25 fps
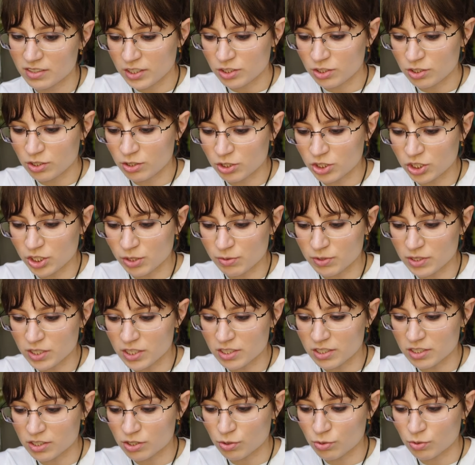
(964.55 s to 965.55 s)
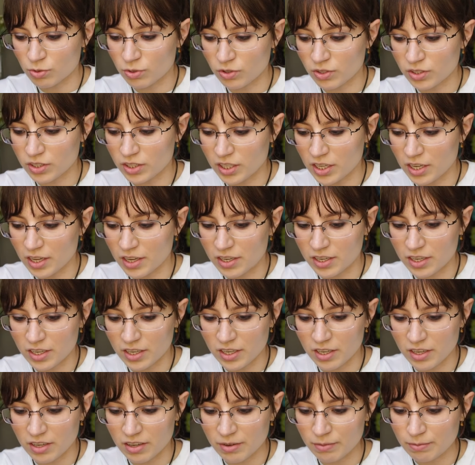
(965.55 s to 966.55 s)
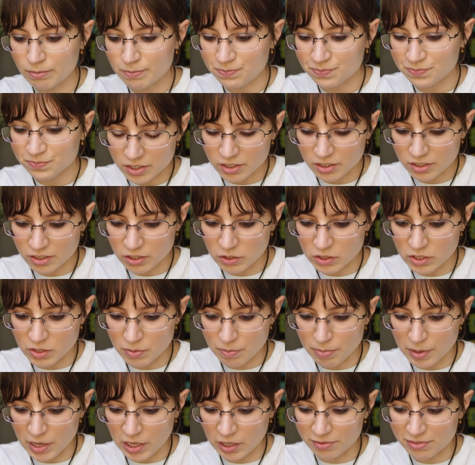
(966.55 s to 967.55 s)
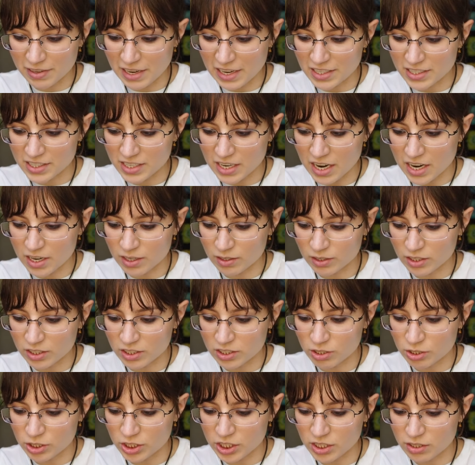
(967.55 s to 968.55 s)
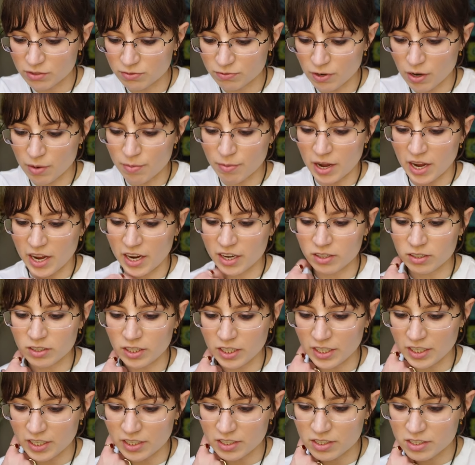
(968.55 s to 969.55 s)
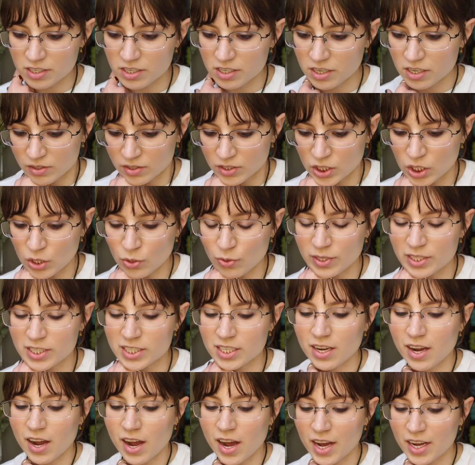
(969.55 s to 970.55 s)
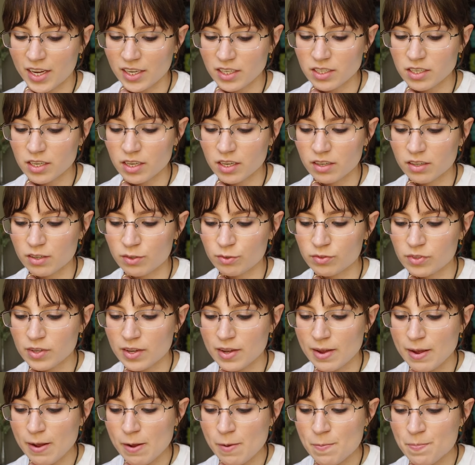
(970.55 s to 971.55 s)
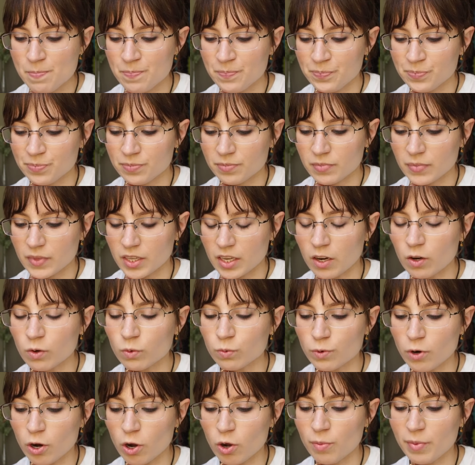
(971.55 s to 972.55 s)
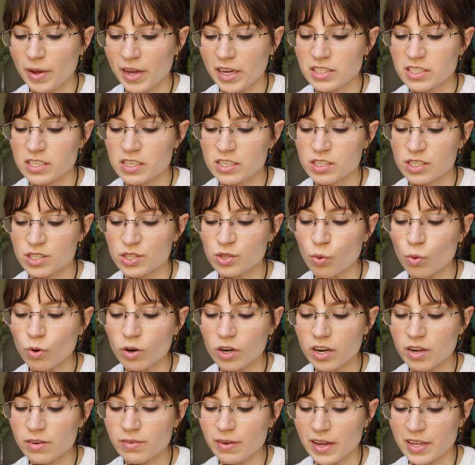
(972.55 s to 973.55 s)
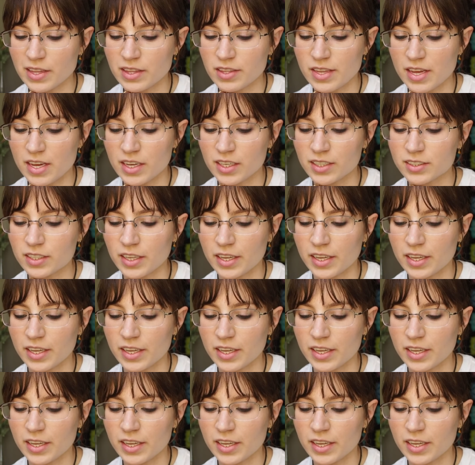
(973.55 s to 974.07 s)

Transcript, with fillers: So she was in a school in London, goes to Belfast, Ireland. So she's from Ireland. So it's kind of a romance, sort of, I think.